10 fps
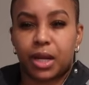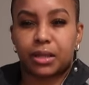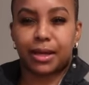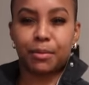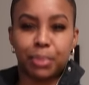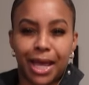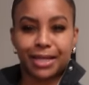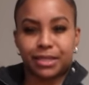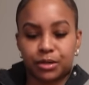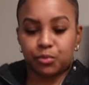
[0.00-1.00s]
like a
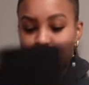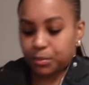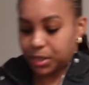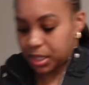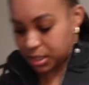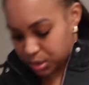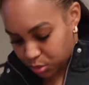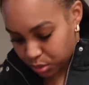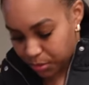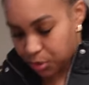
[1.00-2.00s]
black denim one piece
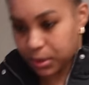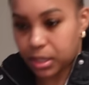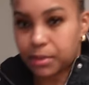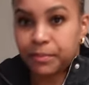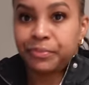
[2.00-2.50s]
sort of moment.